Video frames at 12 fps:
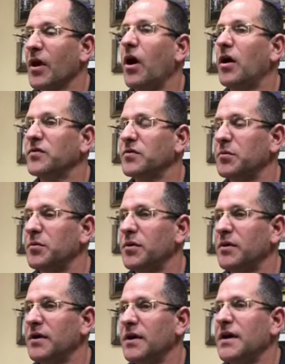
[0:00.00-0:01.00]
Awesome.
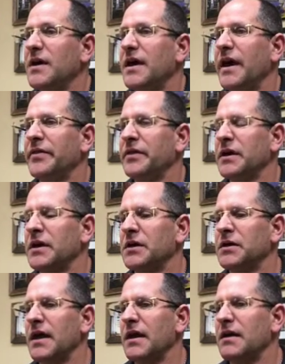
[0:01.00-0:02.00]
And
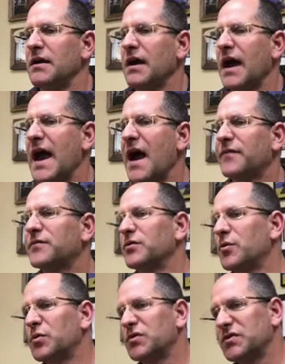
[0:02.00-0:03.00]
then after
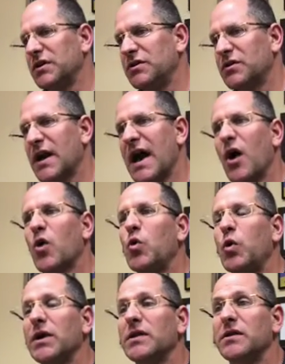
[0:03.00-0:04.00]
the procedure, how
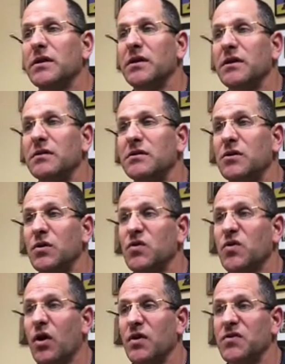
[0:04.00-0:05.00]
quickly did you
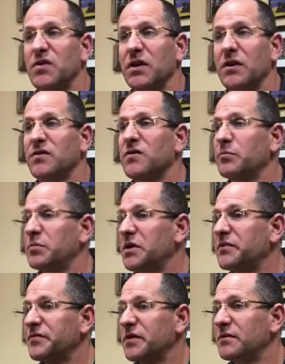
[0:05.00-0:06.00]
start seeing some
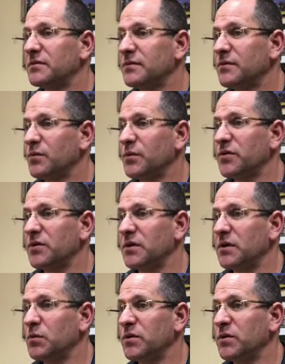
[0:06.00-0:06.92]
benefit with the